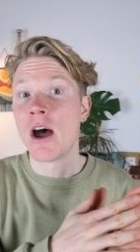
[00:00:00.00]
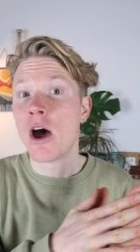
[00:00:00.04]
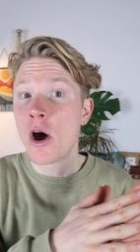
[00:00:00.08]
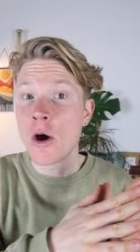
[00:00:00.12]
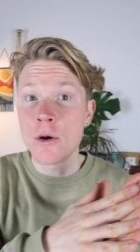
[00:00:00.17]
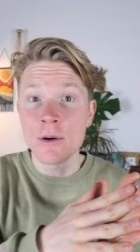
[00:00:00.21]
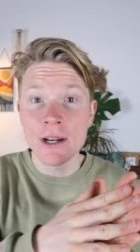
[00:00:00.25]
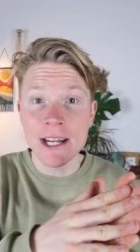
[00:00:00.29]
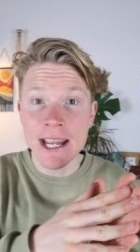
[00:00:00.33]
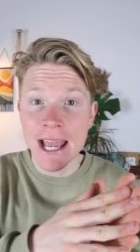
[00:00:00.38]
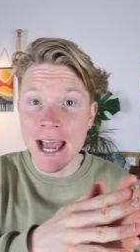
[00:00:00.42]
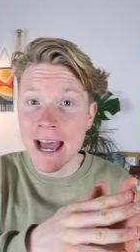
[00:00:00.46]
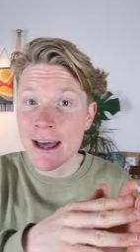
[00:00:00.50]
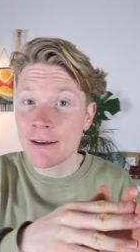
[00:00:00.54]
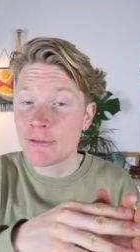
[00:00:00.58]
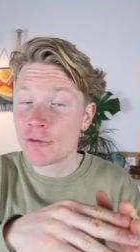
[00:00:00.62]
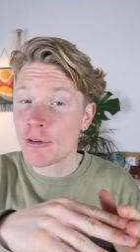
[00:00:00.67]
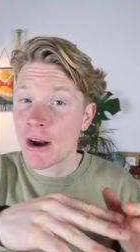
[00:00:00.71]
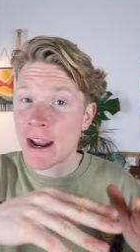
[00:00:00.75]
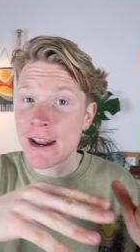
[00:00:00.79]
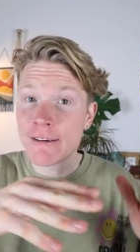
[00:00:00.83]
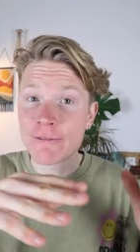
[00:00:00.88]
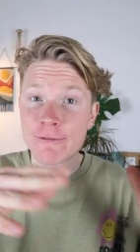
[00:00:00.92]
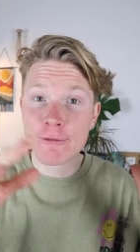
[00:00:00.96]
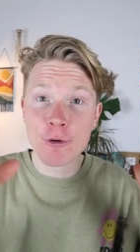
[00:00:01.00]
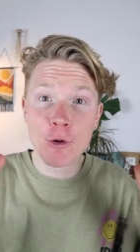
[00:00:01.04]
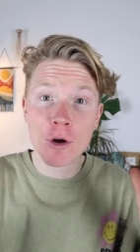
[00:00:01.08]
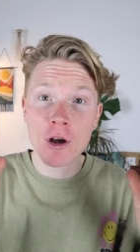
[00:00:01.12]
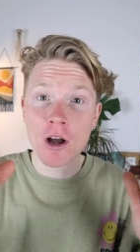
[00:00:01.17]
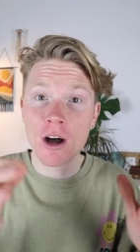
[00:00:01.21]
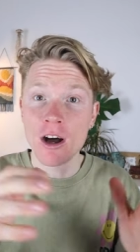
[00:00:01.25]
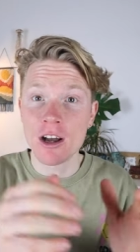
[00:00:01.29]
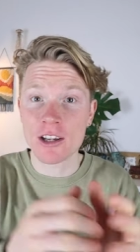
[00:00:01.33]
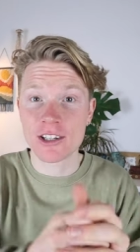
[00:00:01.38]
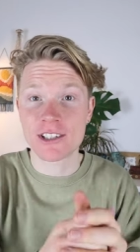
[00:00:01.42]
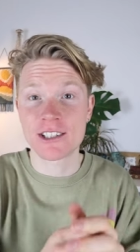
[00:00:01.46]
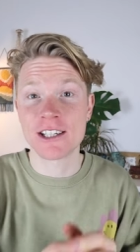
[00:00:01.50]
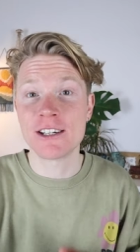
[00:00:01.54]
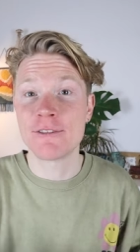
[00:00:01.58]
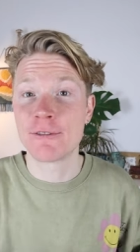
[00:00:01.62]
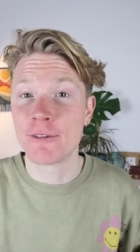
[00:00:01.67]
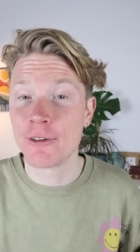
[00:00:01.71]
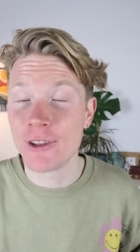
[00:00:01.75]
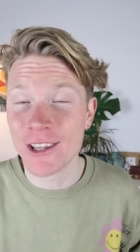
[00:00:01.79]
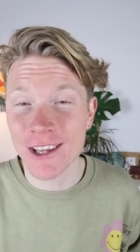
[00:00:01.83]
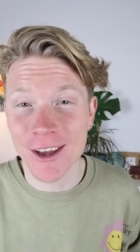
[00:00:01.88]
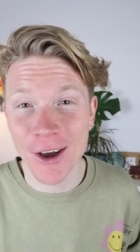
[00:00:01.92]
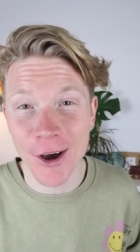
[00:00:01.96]
only had rain forecasted
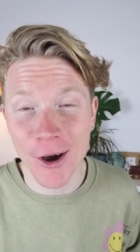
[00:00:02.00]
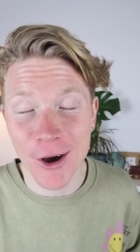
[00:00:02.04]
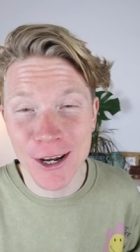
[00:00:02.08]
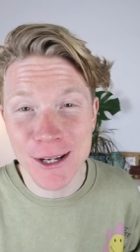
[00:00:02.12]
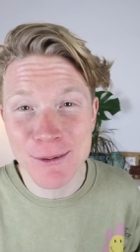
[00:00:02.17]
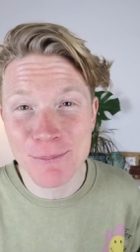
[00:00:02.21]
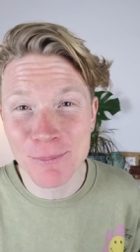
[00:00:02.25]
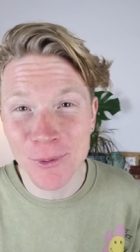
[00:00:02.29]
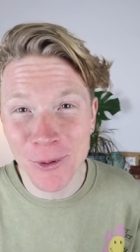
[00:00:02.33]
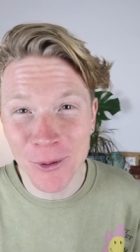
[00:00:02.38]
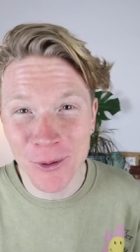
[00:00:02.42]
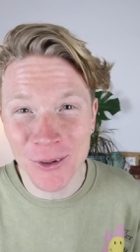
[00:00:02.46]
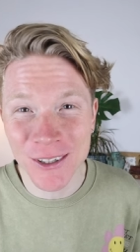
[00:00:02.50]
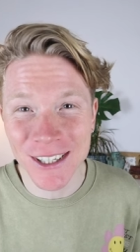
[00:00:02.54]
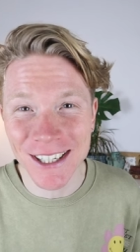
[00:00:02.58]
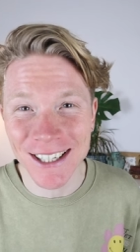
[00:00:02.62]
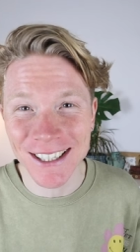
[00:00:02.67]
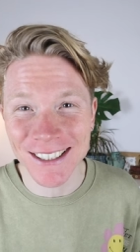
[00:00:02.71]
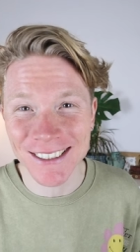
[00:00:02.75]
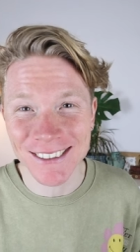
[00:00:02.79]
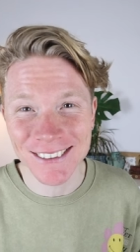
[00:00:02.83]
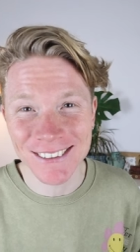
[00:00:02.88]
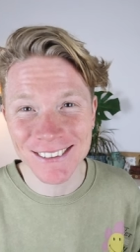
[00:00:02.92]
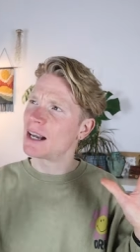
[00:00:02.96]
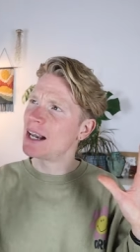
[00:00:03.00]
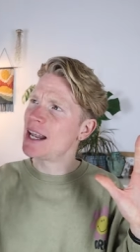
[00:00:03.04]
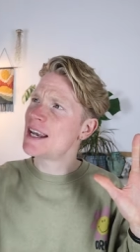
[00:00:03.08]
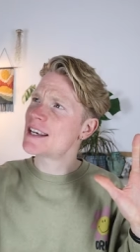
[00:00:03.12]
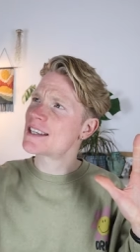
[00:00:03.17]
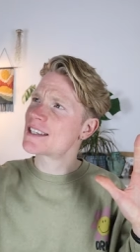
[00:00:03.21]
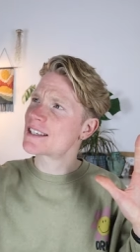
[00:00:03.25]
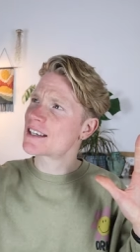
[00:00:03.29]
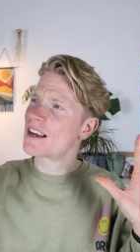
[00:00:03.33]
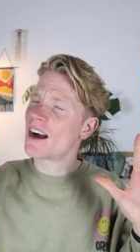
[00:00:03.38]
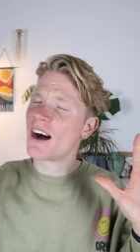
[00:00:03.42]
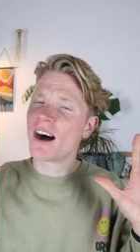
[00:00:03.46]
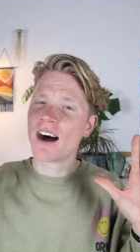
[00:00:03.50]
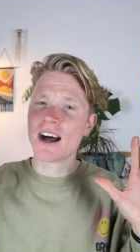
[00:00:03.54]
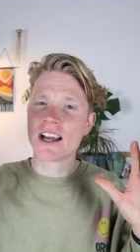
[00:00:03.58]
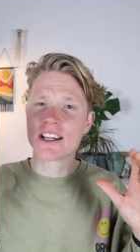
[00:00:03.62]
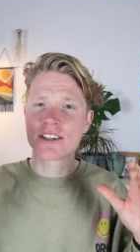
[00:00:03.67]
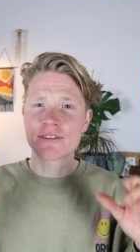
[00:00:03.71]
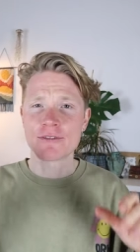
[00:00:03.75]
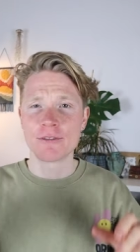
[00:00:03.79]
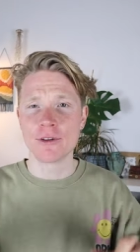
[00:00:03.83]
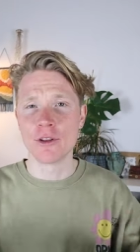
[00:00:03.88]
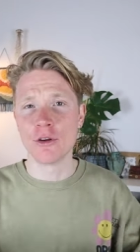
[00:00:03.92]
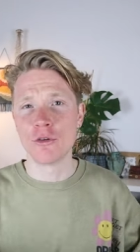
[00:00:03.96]
for the early morning, but clear
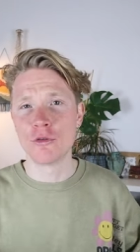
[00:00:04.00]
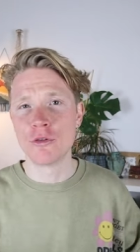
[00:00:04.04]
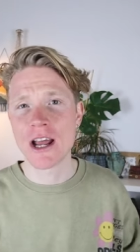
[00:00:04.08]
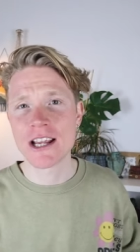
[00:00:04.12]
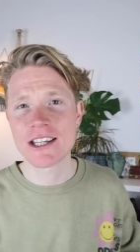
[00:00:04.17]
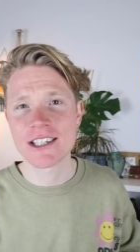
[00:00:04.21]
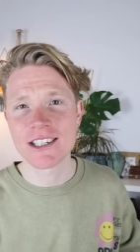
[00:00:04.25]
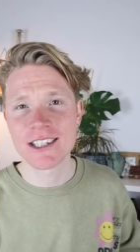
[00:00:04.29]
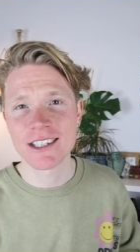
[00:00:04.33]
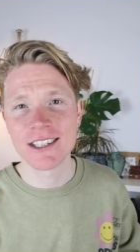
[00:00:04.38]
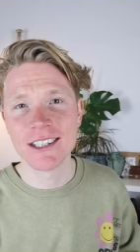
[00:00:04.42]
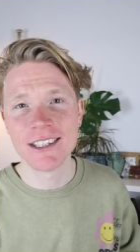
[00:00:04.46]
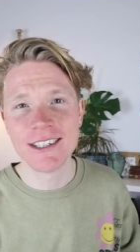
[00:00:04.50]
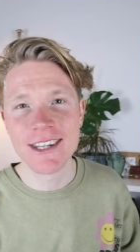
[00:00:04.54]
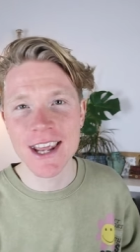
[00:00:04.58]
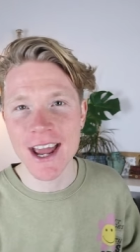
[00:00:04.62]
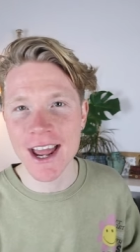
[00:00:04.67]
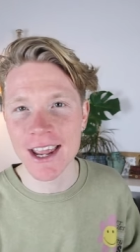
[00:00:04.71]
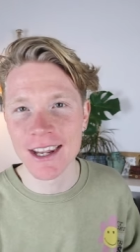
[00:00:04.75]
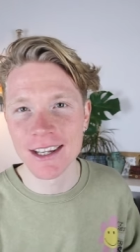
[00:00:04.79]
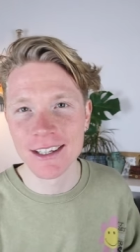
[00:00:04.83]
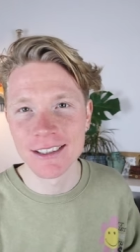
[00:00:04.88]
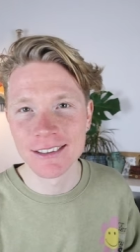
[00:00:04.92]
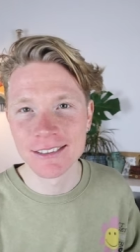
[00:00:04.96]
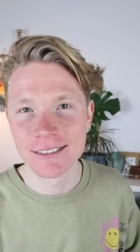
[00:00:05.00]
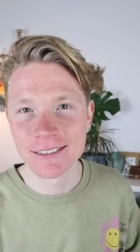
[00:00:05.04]
skies for the rest of the day.